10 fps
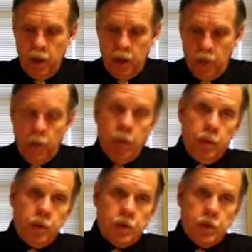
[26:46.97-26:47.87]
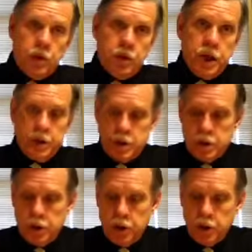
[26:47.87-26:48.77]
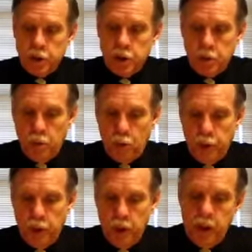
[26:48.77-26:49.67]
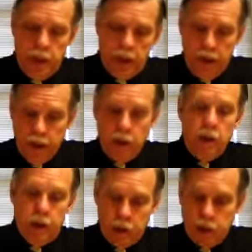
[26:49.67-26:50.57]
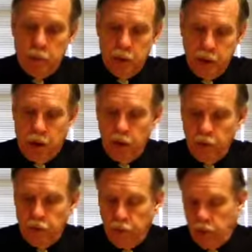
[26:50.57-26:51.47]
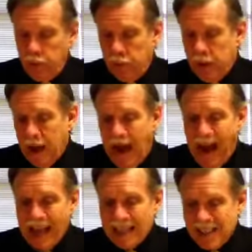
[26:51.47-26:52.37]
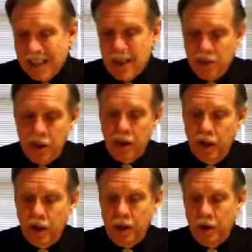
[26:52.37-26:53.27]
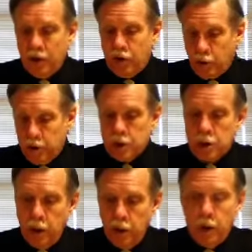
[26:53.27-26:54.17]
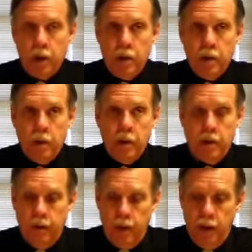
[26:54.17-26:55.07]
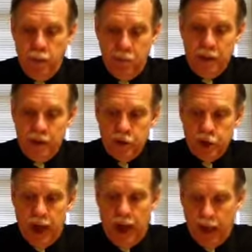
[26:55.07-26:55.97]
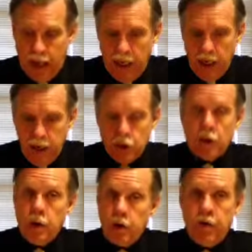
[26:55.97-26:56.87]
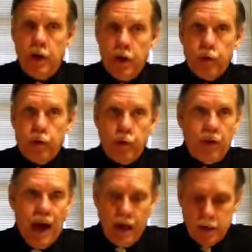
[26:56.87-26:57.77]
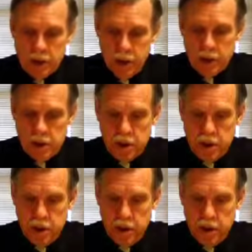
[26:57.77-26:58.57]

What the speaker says: When members of the Texas Insurance Board illegally accepted gifts from ICT Insurance Company, Ben Jack Cage, the founder of ICT,